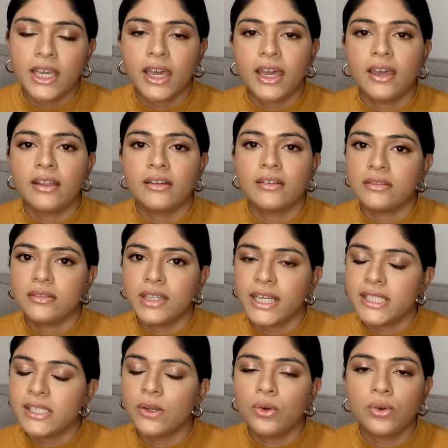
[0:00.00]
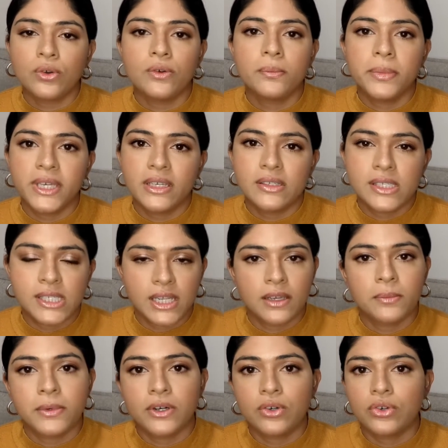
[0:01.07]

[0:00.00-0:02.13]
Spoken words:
and that's a whole big stigma